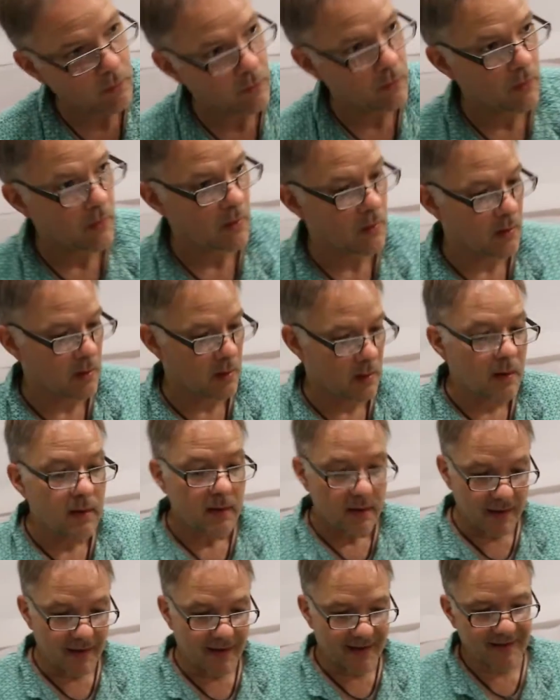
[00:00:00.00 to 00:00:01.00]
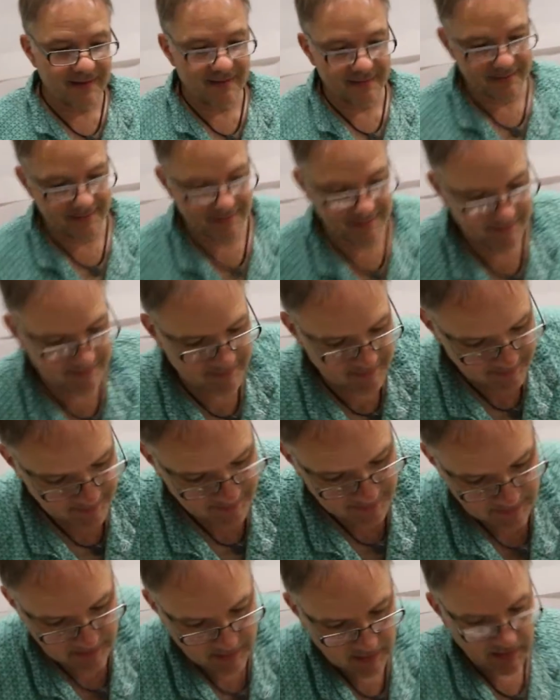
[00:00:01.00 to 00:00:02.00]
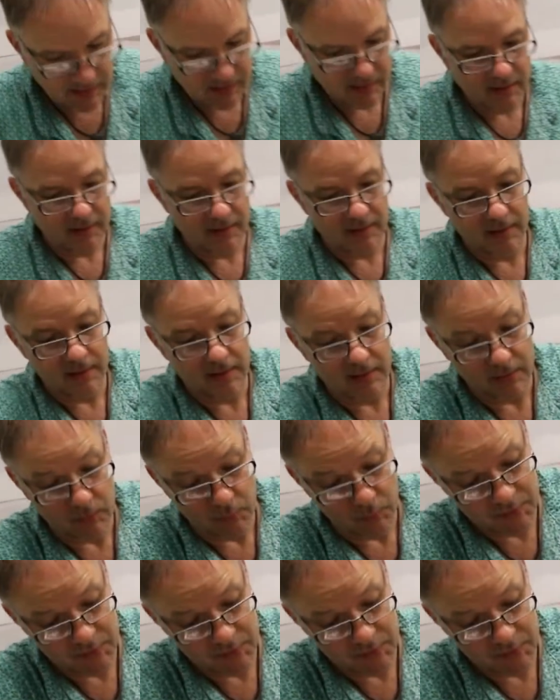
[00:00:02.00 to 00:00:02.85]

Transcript: My computer had been taken apart.